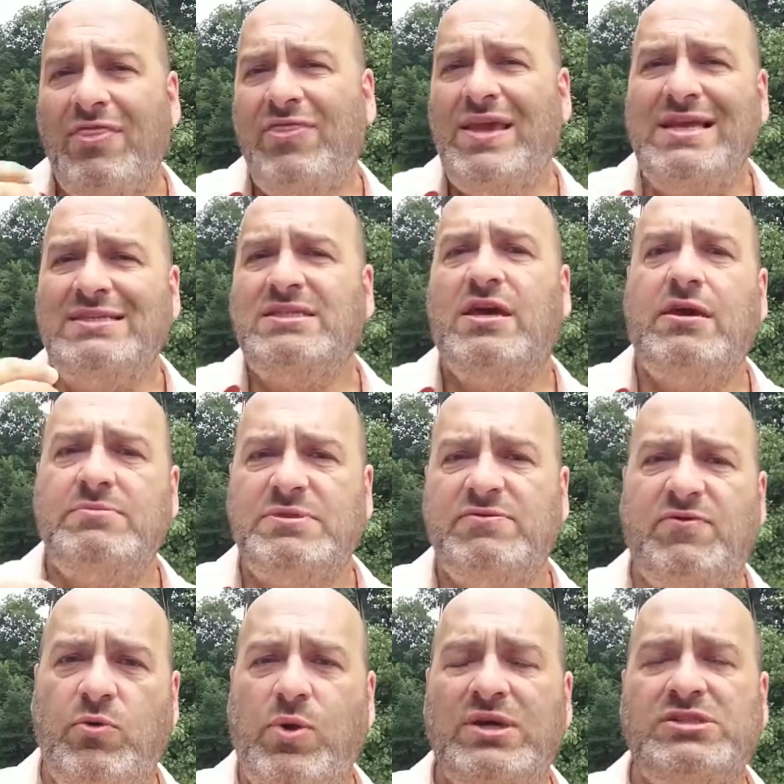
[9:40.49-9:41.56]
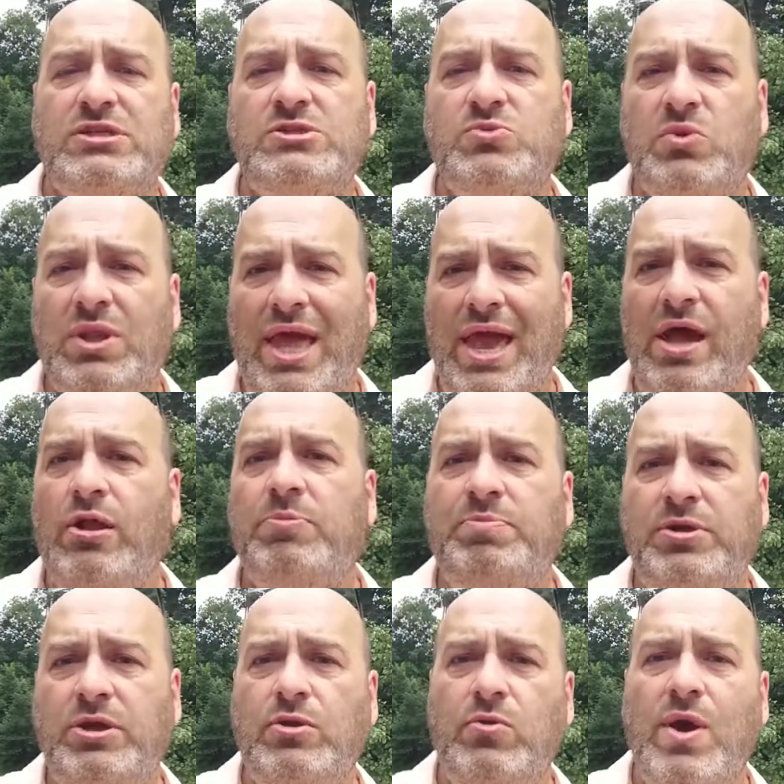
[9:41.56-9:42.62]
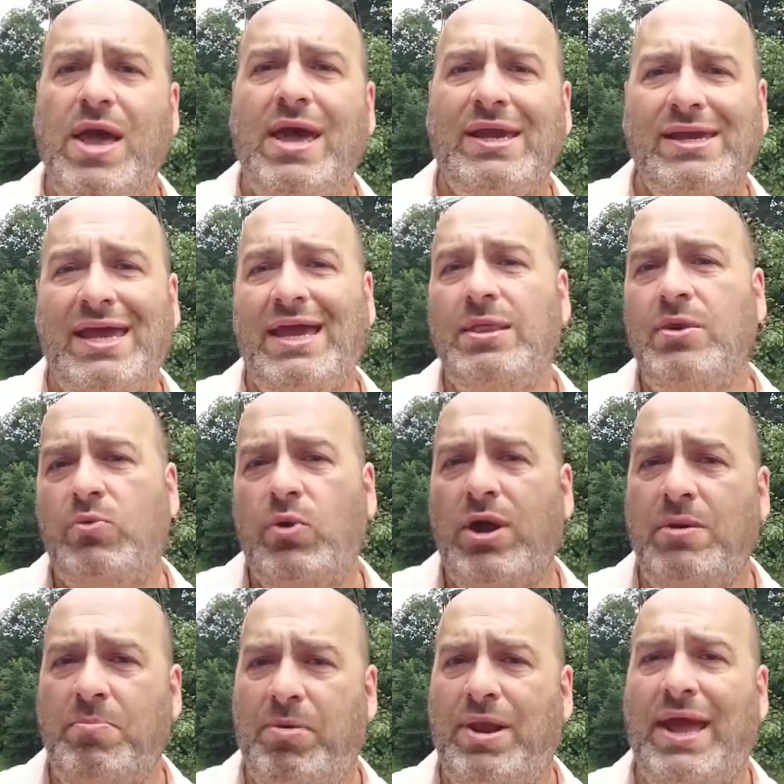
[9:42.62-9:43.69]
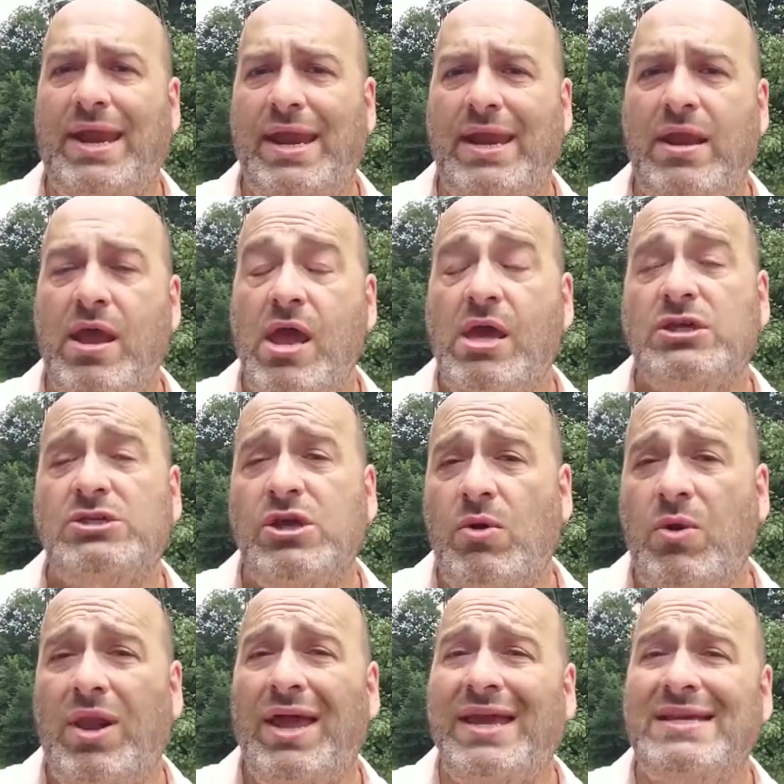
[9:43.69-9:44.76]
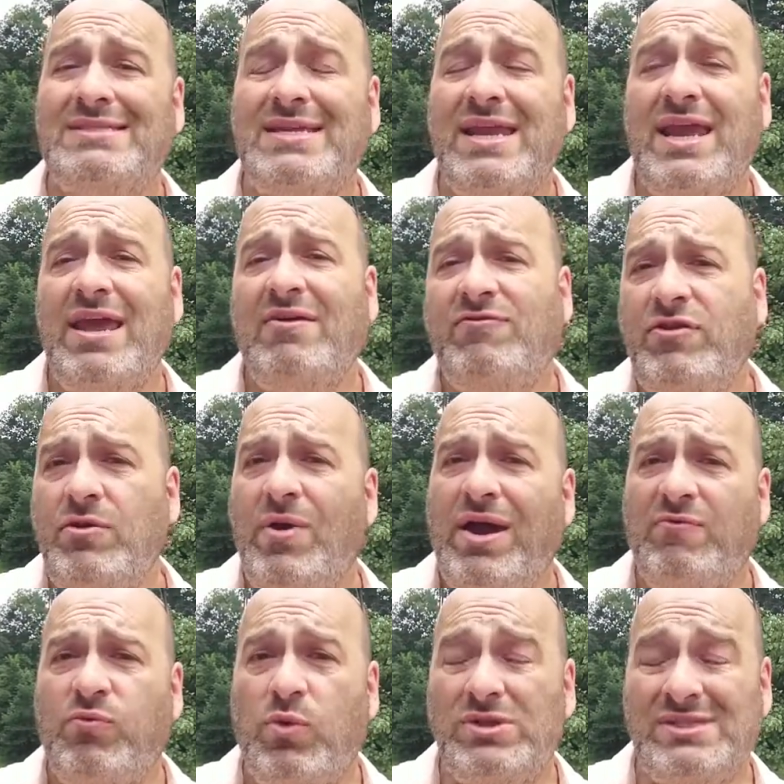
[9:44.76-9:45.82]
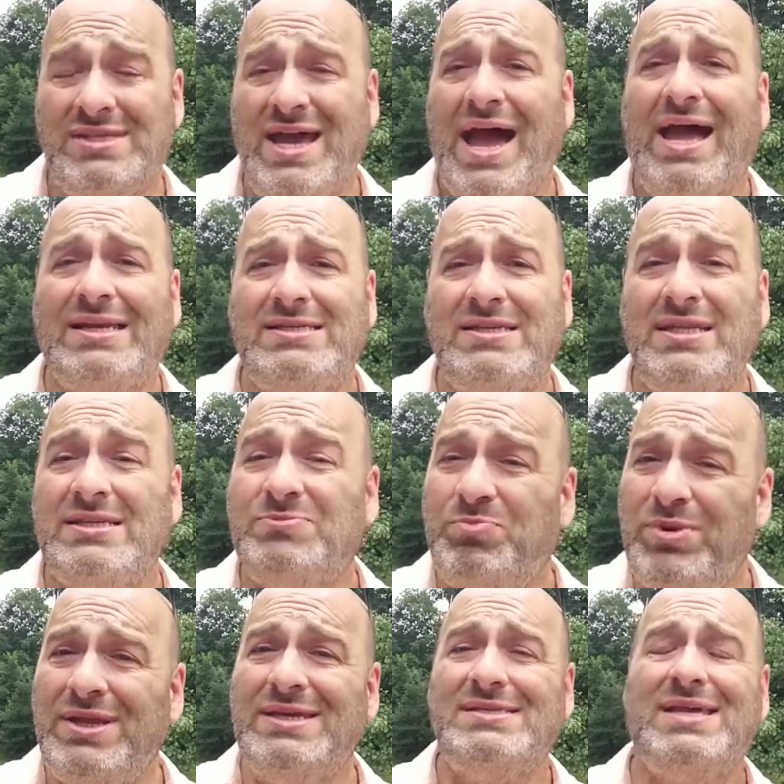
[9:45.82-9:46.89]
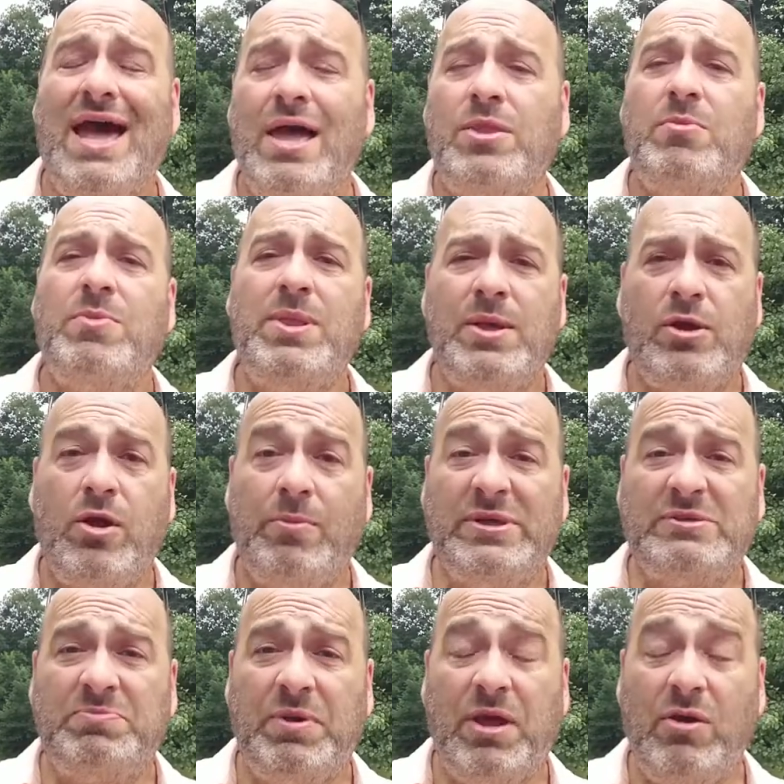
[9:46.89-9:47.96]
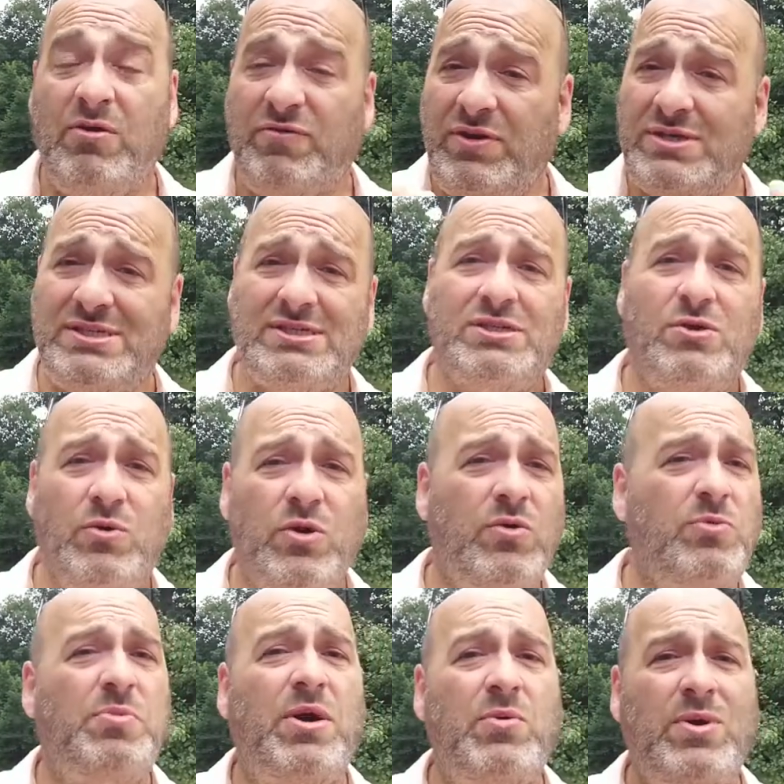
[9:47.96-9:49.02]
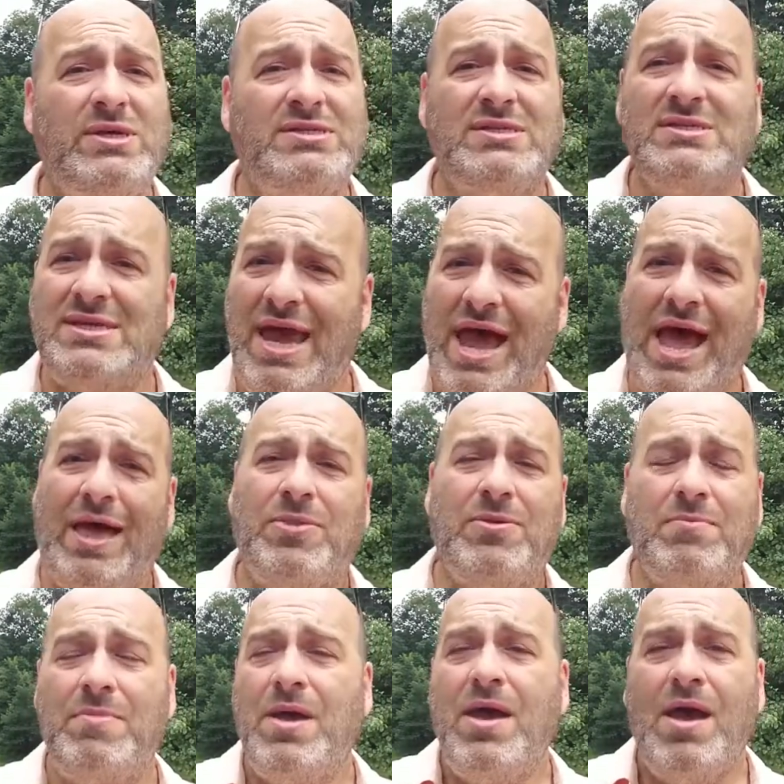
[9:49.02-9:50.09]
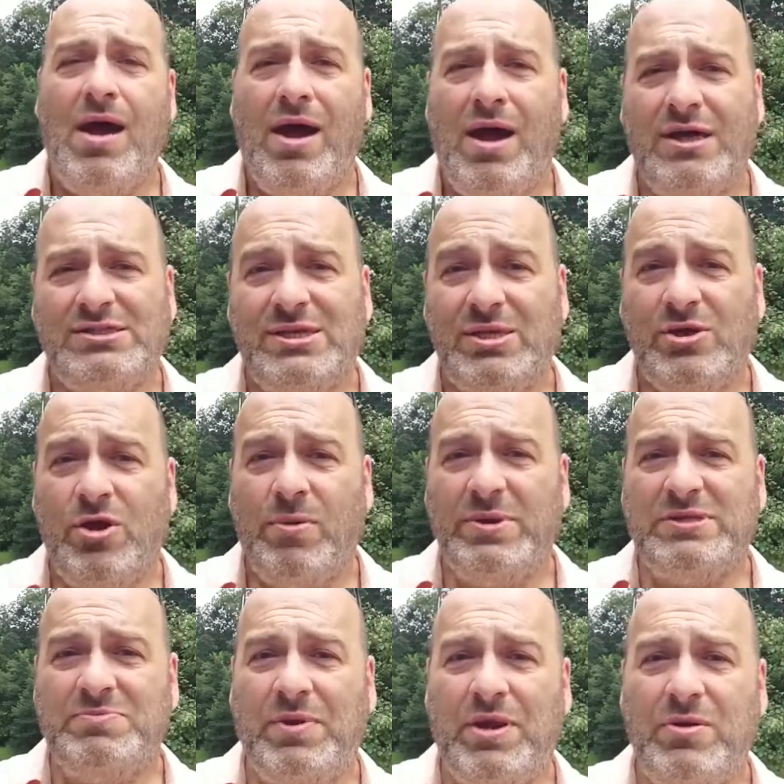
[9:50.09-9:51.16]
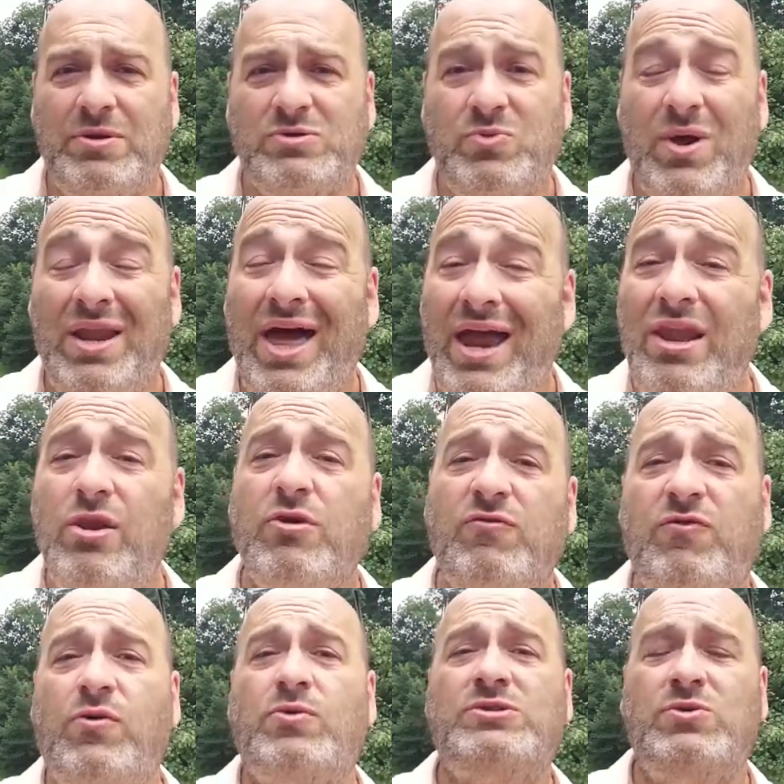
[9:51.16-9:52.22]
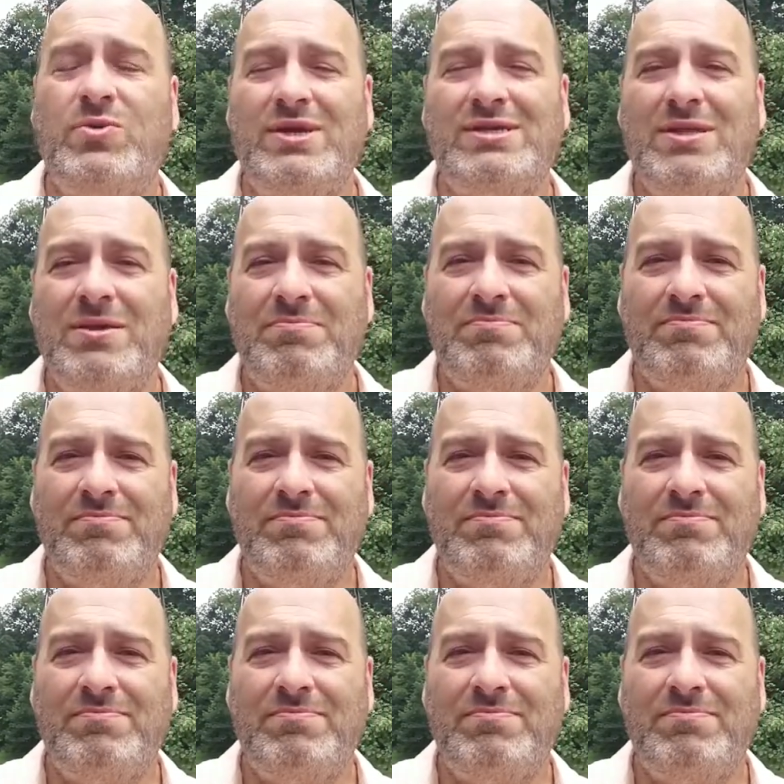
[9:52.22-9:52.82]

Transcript: These types of questions will help you gain the right planning. So like I said, if you have ones to add to this, please add them in the comments below. If you disagree with my reasons, add them uh, to the comments below as well. I look forward to reading them.